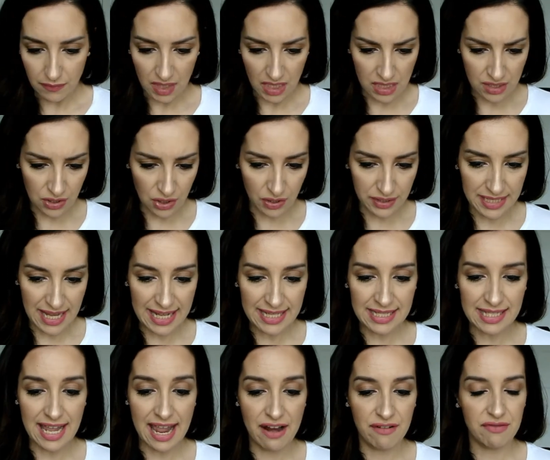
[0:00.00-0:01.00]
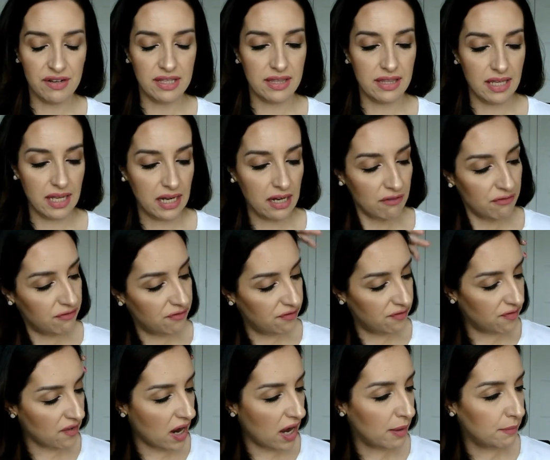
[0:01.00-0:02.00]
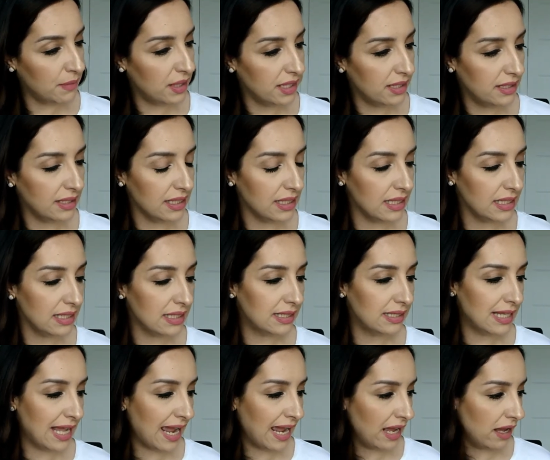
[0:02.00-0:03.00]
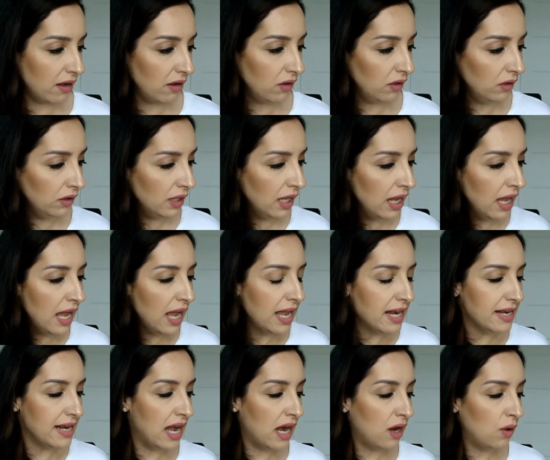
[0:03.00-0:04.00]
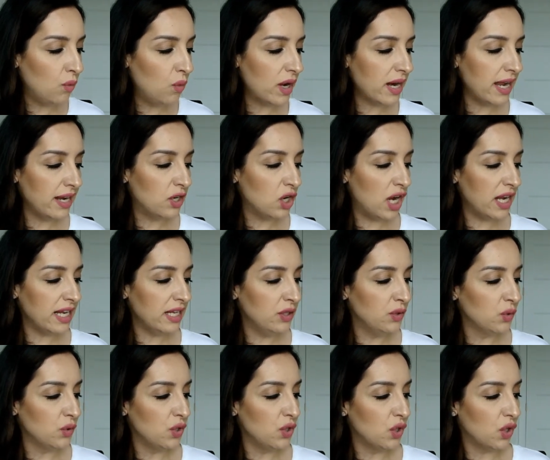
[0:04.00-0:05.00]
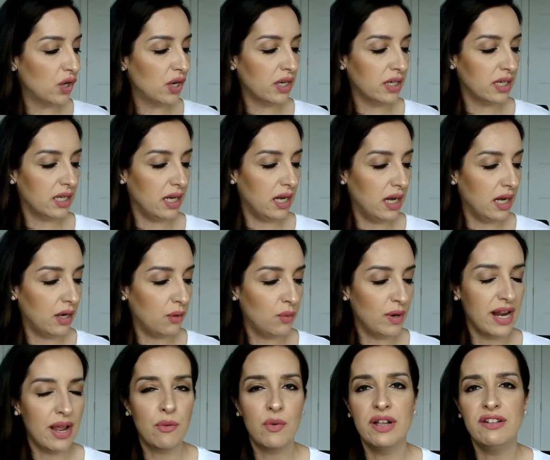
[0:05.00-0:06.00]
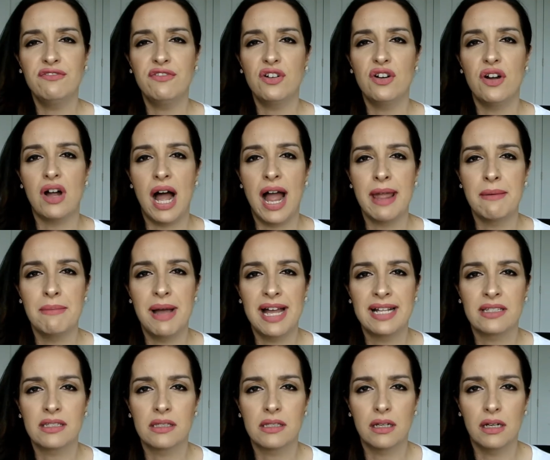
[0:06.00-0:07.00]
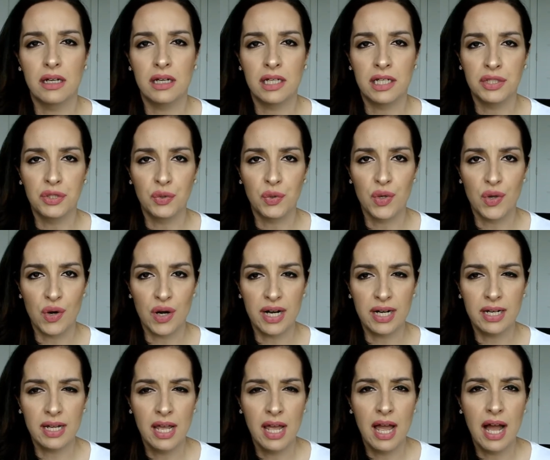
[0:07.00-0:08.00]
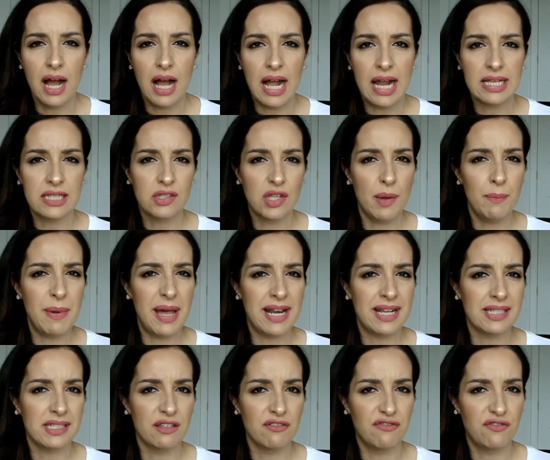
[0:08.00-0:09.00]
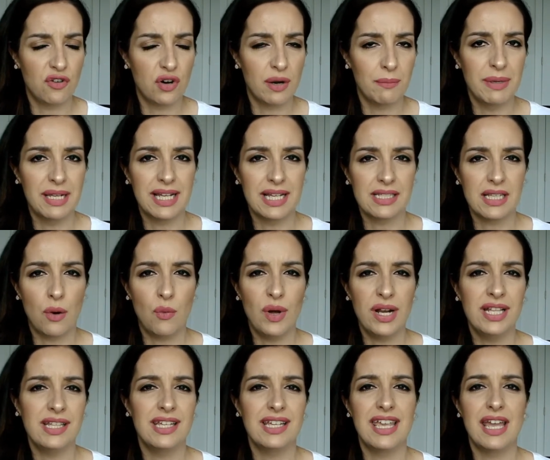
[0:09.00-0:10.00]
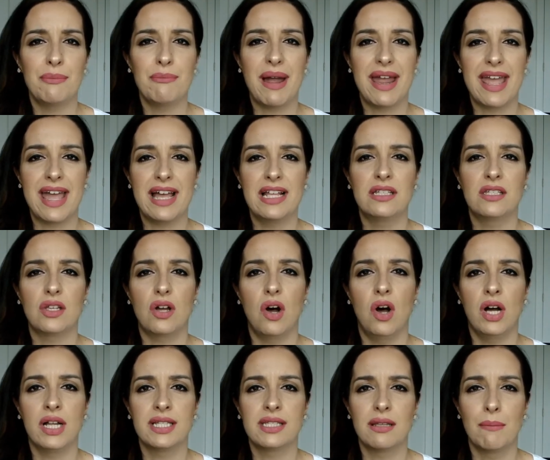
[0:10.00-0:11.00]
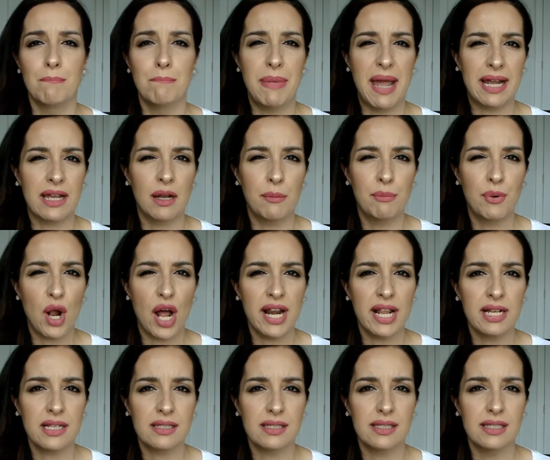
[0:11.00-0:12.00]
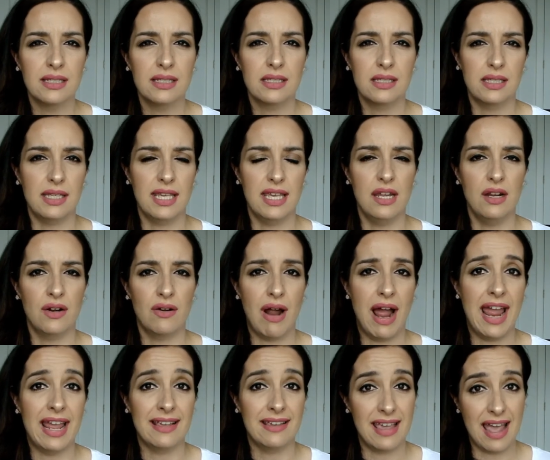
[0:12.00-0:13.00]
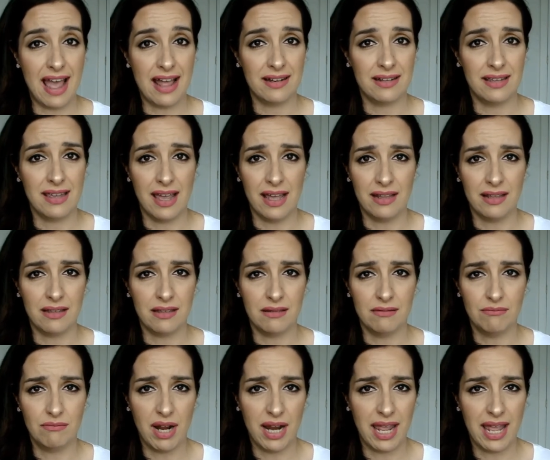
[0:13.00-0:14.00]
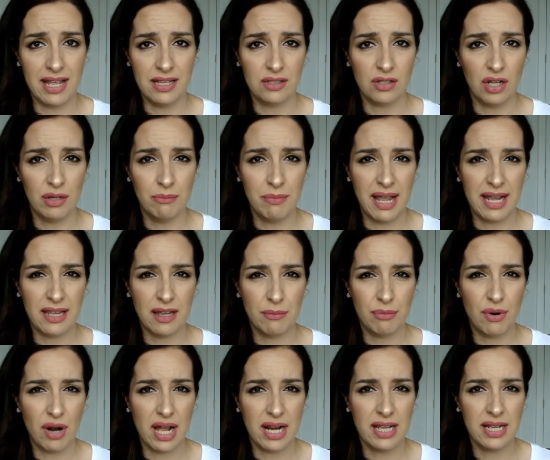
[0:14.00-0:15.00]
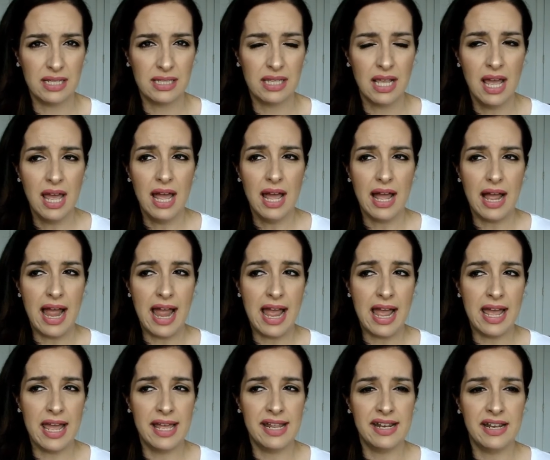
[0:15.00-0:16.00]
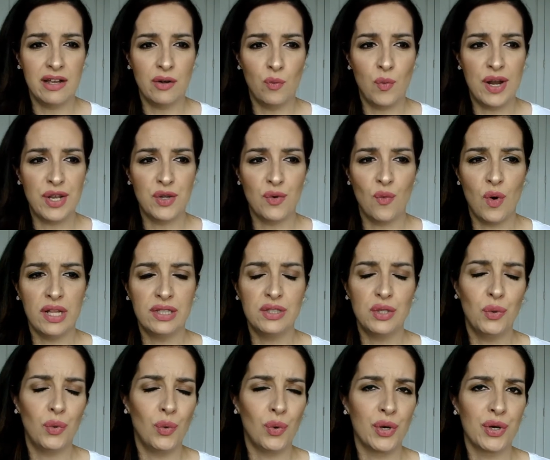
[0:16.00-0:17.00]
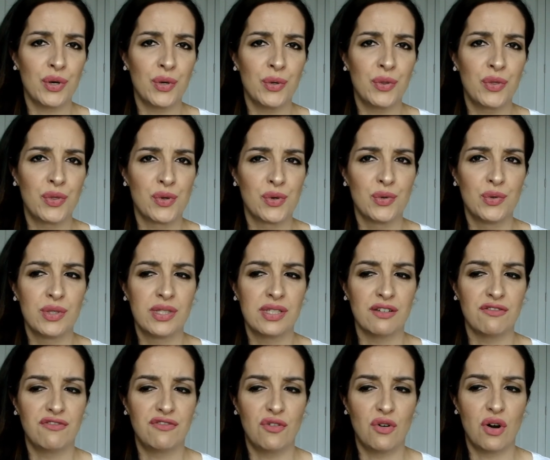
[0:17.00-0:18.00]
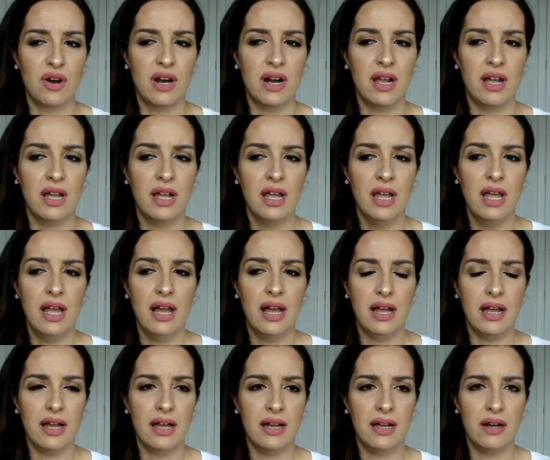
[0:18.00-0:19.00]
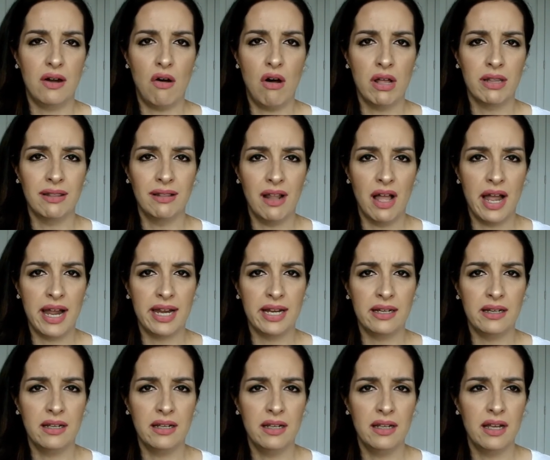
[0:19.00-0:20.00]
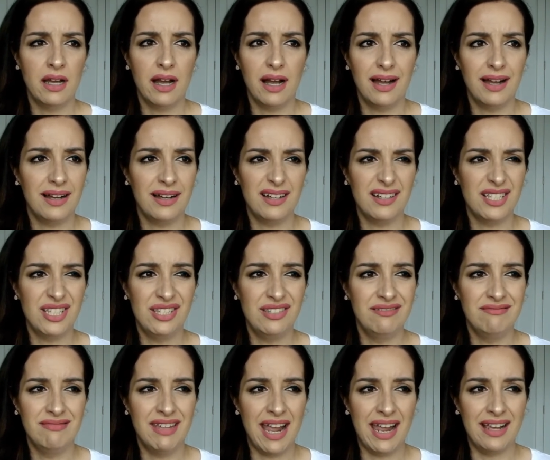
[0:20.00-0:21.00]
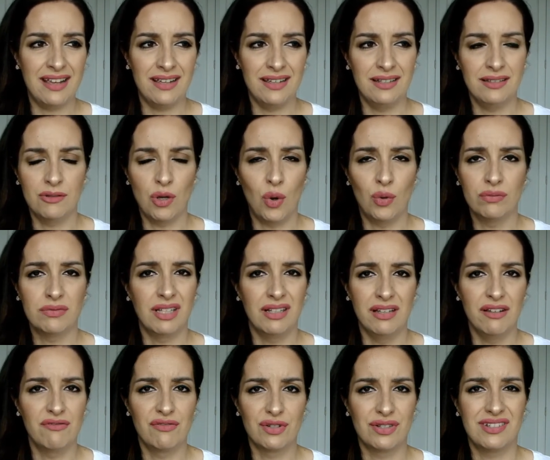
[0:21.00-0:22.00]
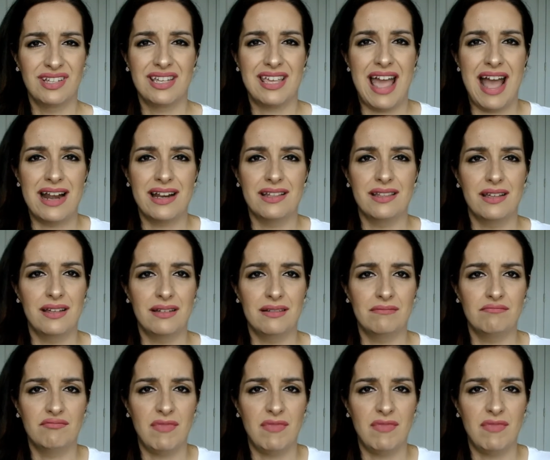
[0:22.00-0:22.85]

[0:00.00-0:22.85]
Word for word: So that's everything from the sale. Now, what I got in New York, when I went for IMATS New York, I stopped at a Sephora because I wanted to get my hands on some Becca products, since here I can't get my hands on Becca products. And when you want to order through Sephora online, they don't deliver to Canada.